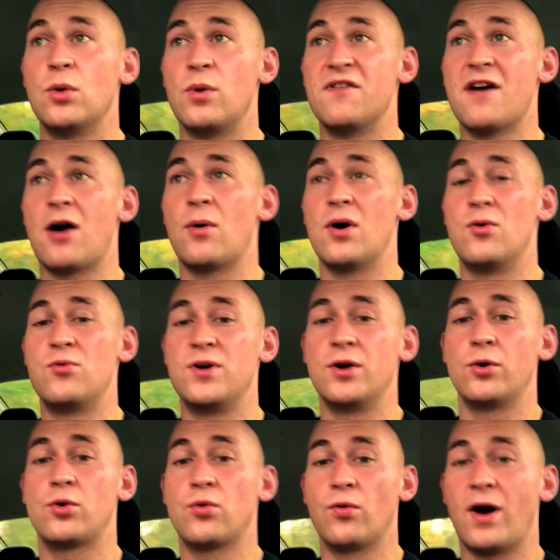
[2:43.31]
without a
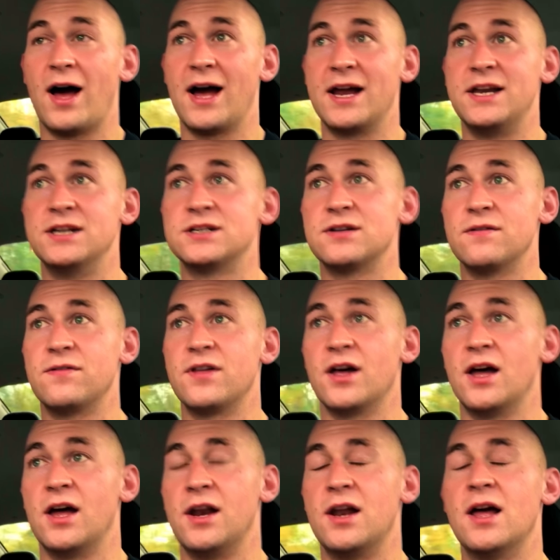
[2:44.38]
real grind
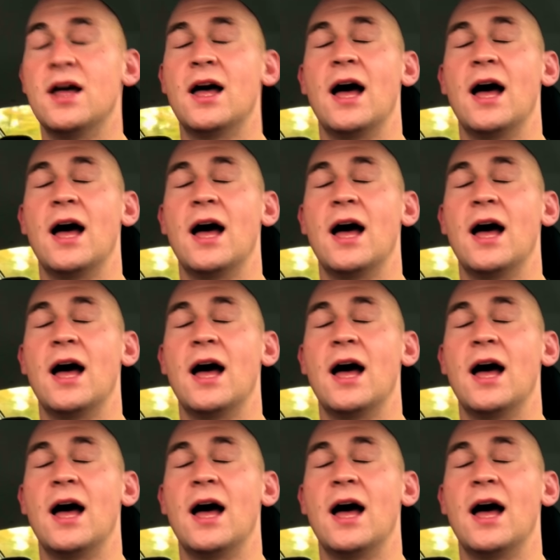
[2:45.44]
than